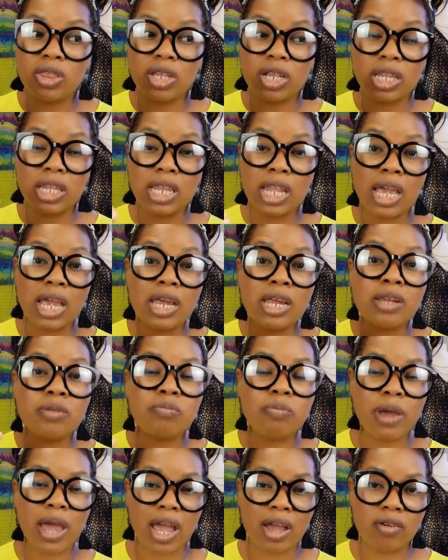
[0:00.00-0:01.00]
the
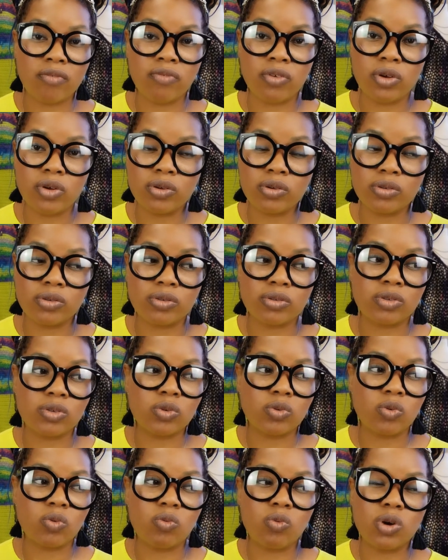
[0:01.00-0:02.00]
laid back
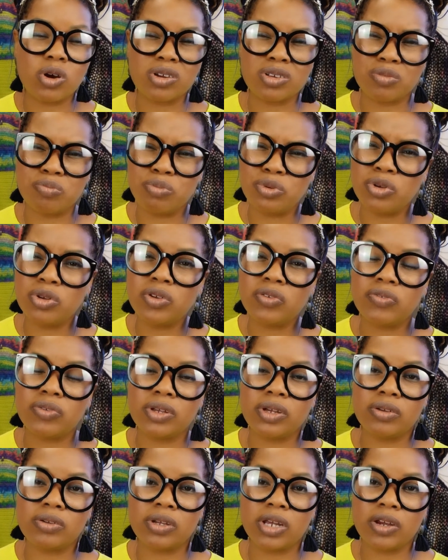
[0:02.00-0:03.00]
vocals works
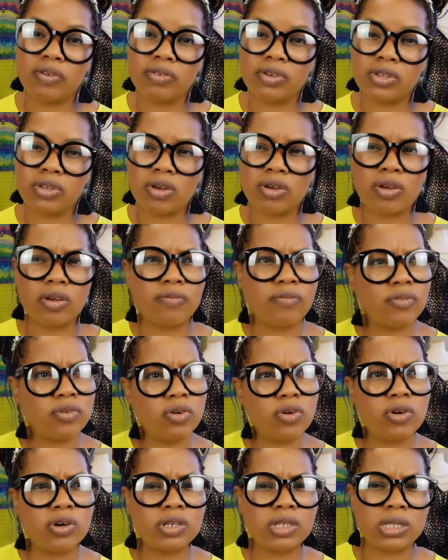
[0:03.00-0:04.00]
beautifully on every song,
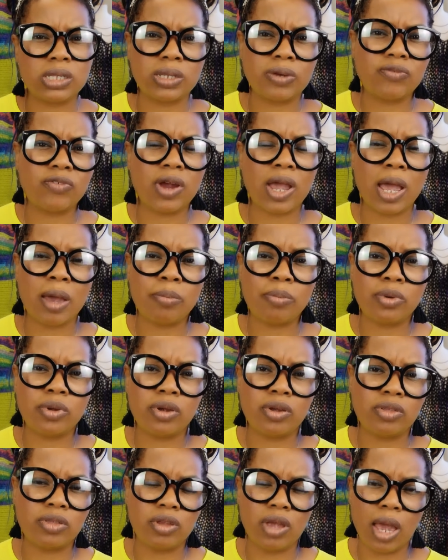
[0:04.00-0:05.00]
of course, except for
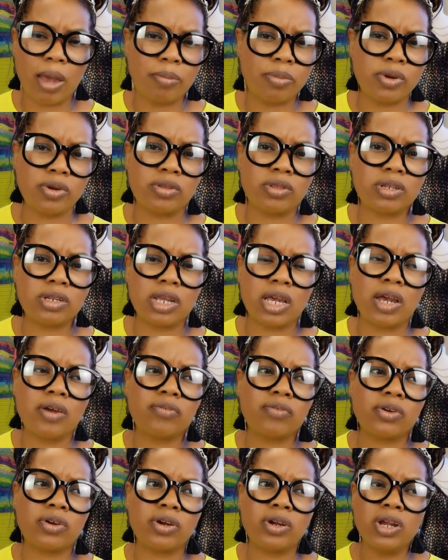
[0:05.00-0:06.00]
Happier Than
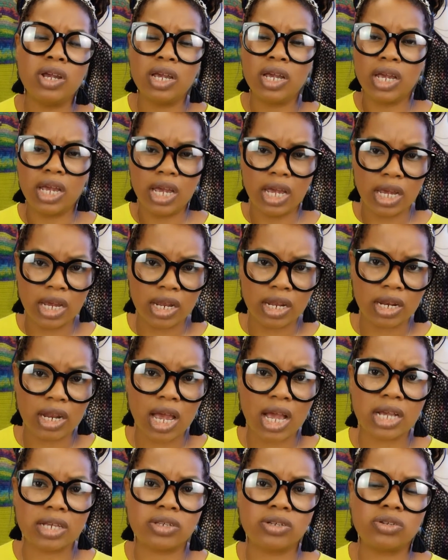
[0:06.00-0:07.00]
Ever
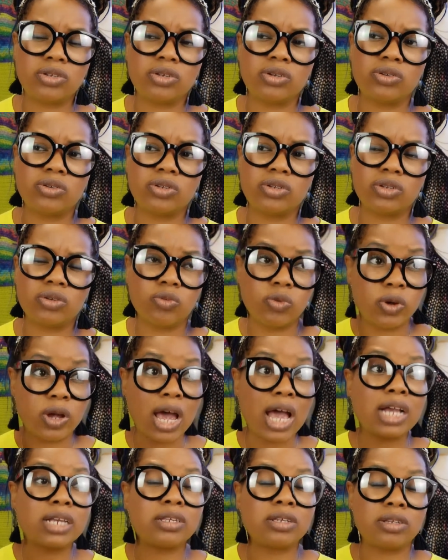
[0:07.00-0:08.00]
and Oxytocin.
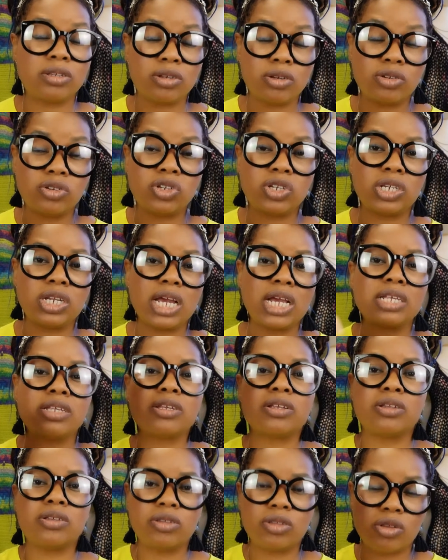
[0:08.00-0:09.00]
Well, Oxytocin
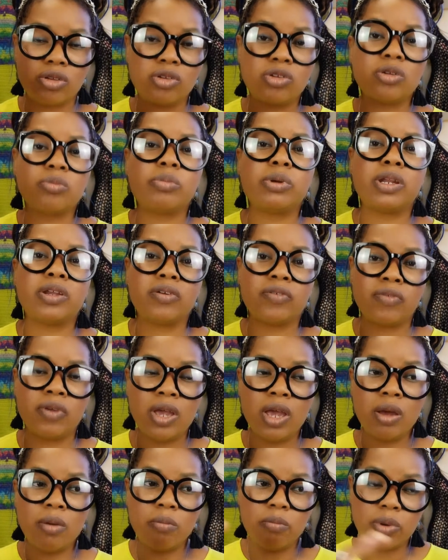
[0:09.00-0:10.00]
has a little bit of
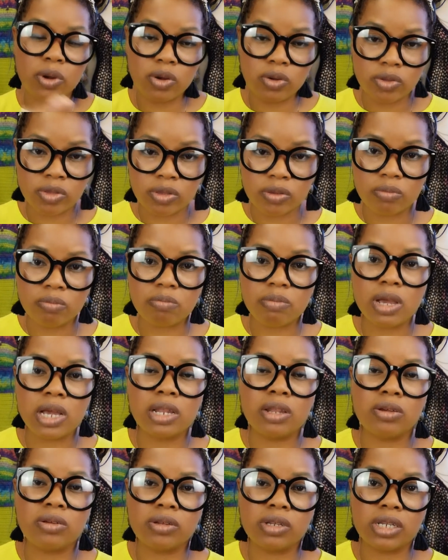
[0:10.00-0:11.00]
both
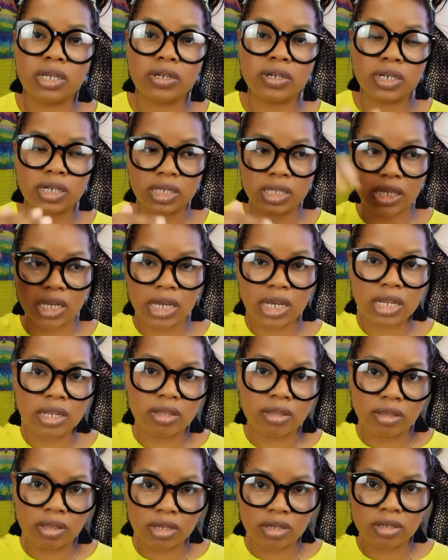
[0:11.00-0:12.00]
mellow lyrics
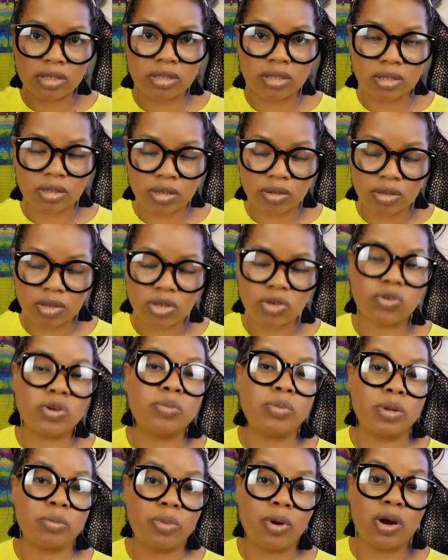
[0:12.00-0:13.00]
and the
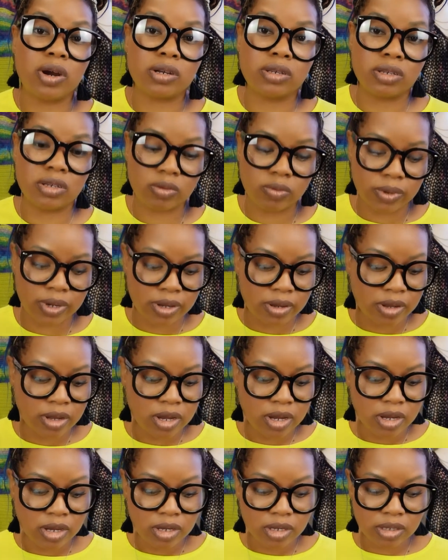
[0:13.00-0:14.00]
screaming parts as well.
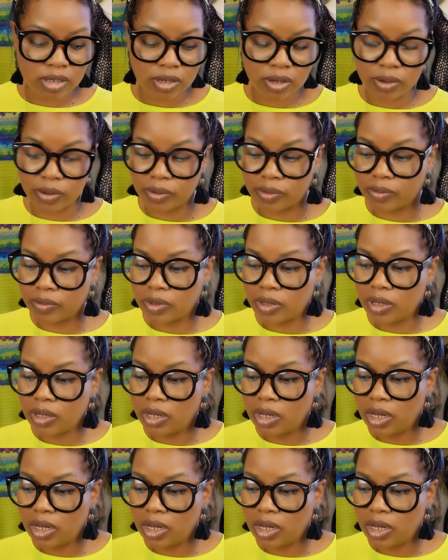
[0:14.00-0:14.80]
So